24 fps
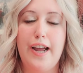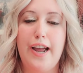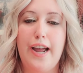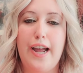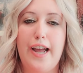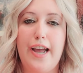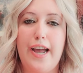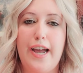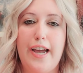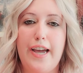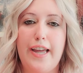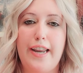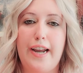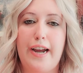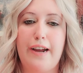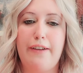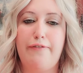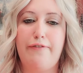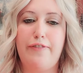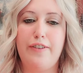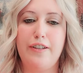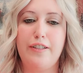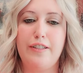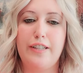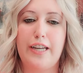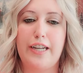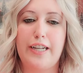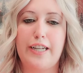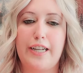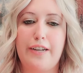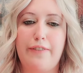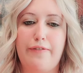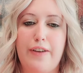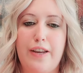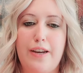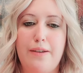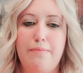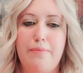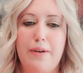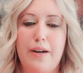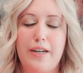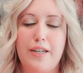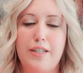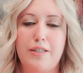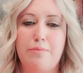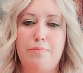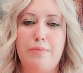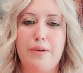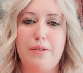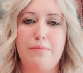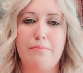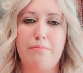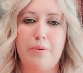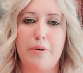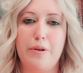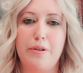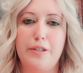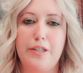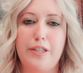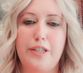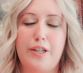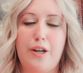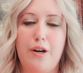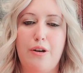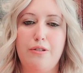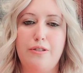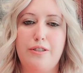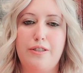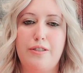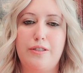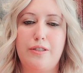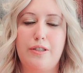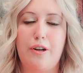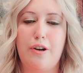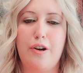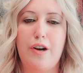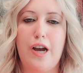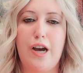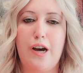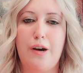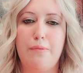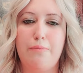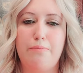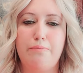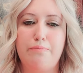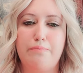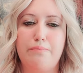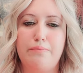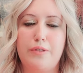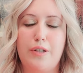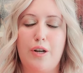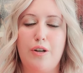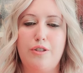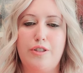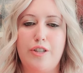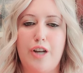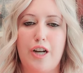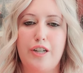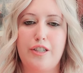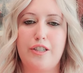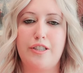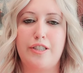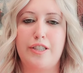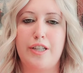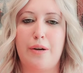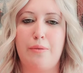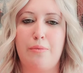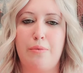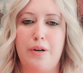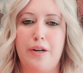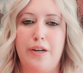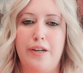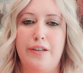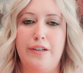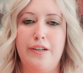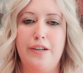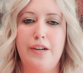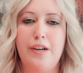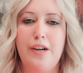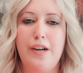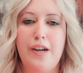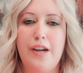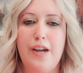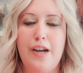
And I feel like if anybody's being bullied, go help, go talk to someone.